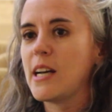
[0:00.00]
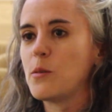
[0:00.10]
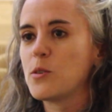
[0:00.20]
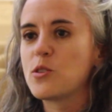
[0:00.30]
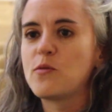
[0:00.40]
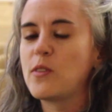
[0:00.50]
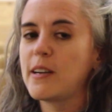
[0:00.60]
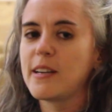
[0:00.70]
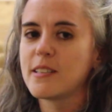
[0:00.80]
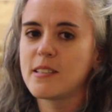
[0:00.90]
with just
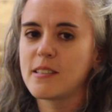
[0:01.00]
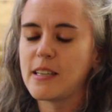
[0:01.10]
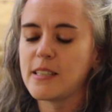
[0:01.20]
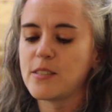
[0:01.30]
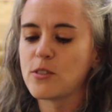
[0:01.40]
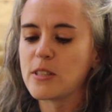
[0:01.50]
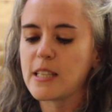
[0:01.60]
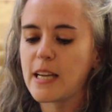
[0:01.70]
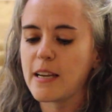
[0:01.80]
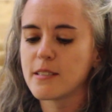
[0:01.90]
various different
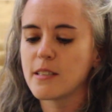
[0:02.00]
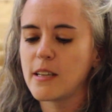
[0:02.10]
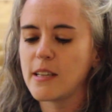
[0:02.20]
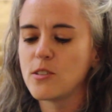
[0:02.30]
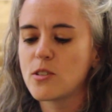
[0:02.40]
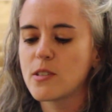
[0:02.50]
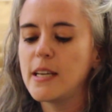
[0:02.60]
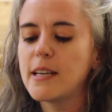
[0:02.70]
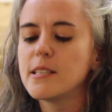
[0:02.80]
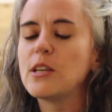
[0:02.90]
things, and just
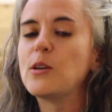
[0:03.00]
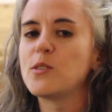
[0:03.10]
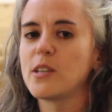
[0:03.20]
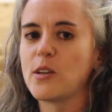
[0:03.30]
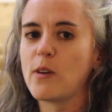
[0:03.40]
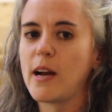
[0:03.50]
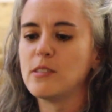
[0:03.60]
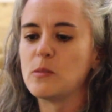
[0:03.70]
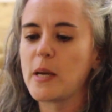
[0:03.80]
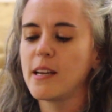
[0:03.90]
He continued to
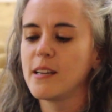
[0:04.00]
unravel me,